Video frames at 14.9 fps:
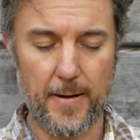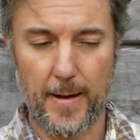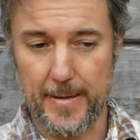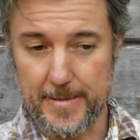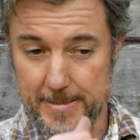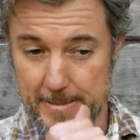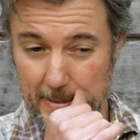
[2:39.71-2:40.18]

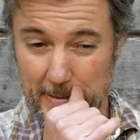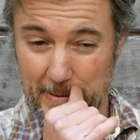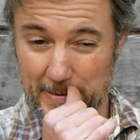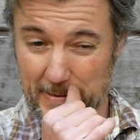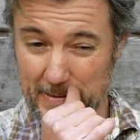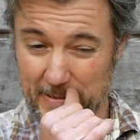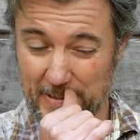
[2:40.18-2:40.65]
I
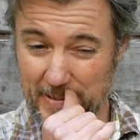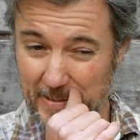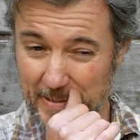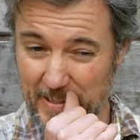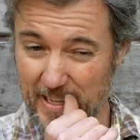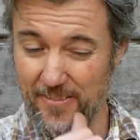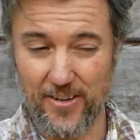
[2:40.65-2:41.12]
didn't
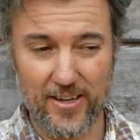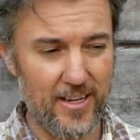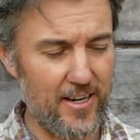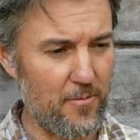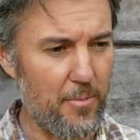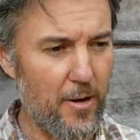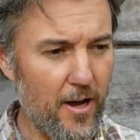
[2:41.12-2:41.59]
even
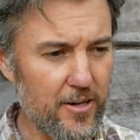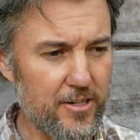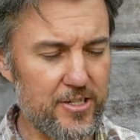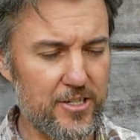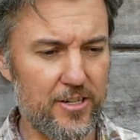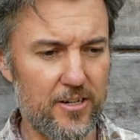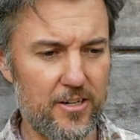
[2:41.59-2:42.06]
get a
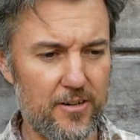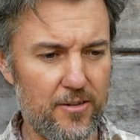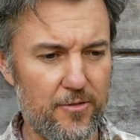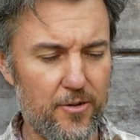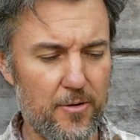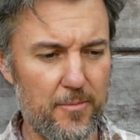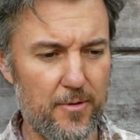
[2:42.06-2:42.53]
puncture
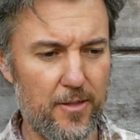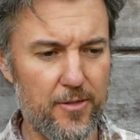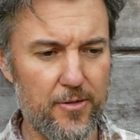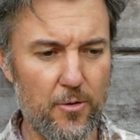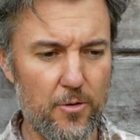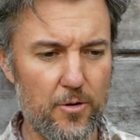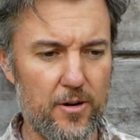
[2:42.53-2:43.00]
from a
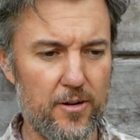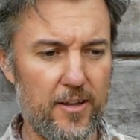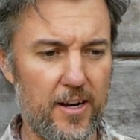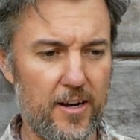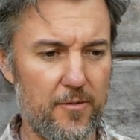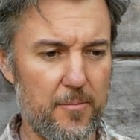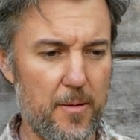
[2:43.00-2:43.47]
thorn
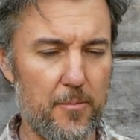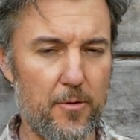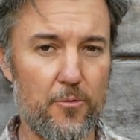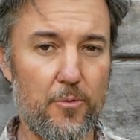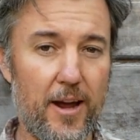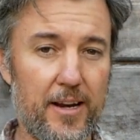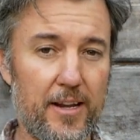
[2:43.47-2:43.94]
that I
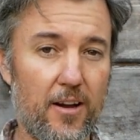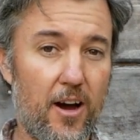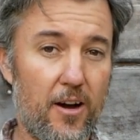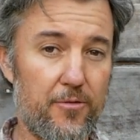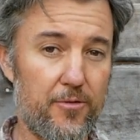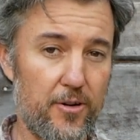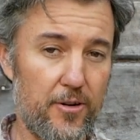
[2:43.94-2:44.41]
remember riding
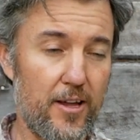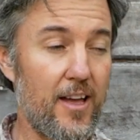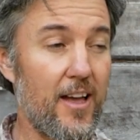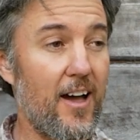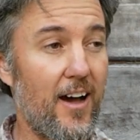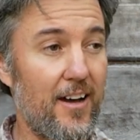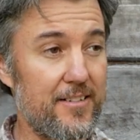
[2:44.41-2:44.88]
off-road.
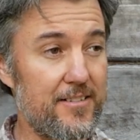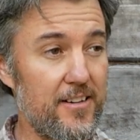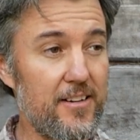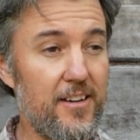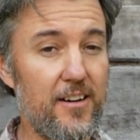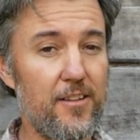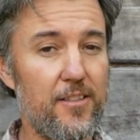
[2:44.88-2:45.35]
I
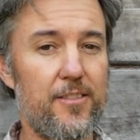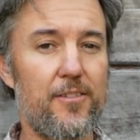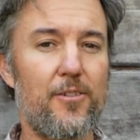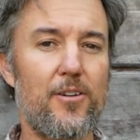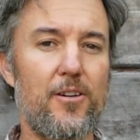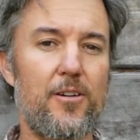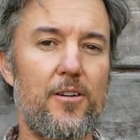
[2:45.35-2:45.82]
did get a
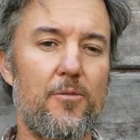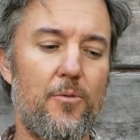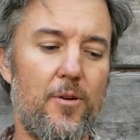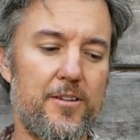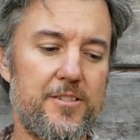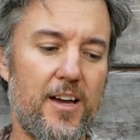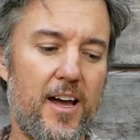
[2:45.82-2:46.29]
thorn
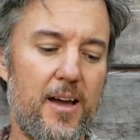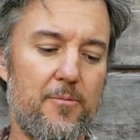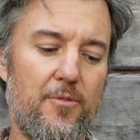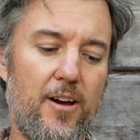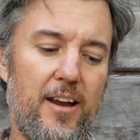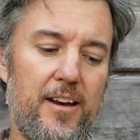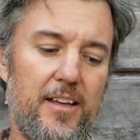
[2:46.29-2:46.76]
one
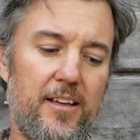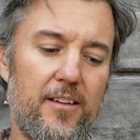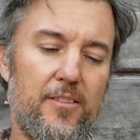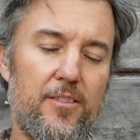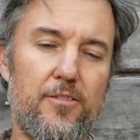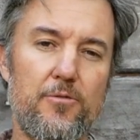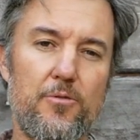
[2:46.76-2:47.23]
time riding
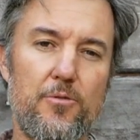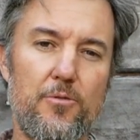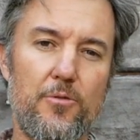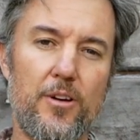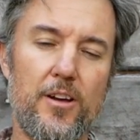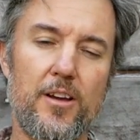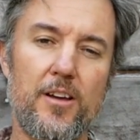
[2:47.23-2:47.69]

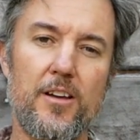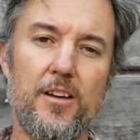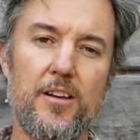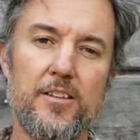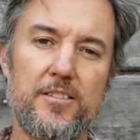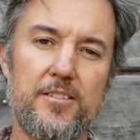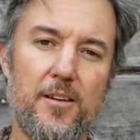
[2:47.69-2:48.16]
through
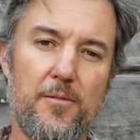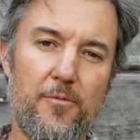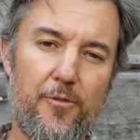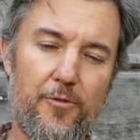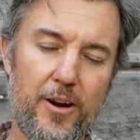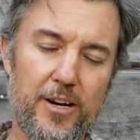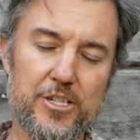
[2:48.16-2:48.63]
some
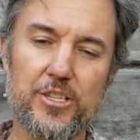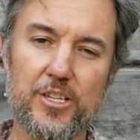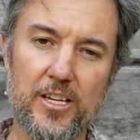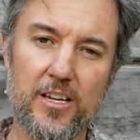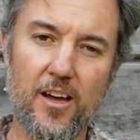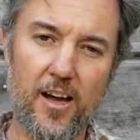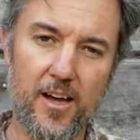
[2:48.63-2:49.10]

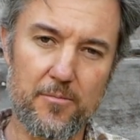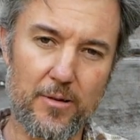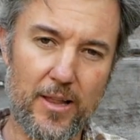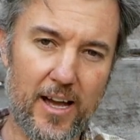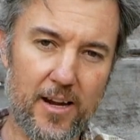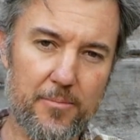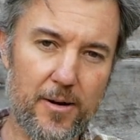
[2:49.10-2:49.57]
freshly cut
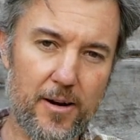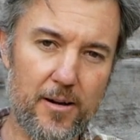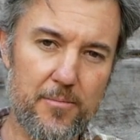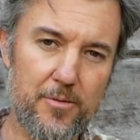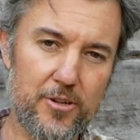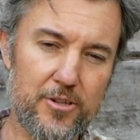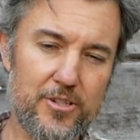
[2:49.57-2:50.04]

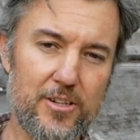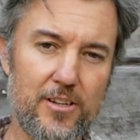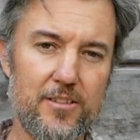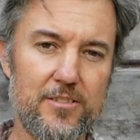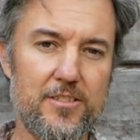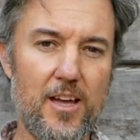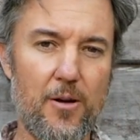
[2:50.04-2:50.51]
blackberry
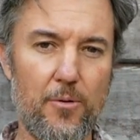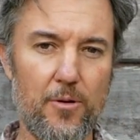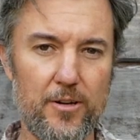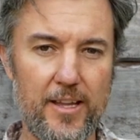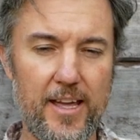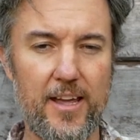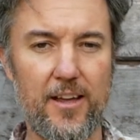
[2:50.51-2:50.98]
bushes that
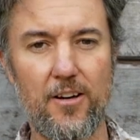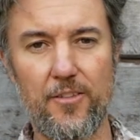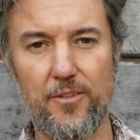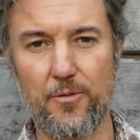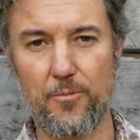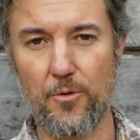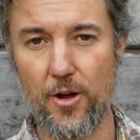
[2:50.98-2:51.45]
were laying
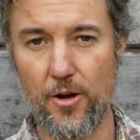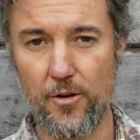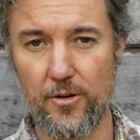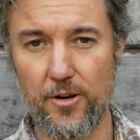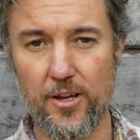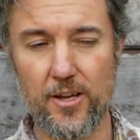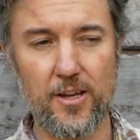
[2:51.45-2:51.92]
on the
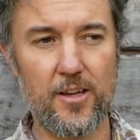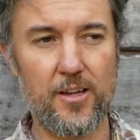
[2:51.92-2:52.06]
road.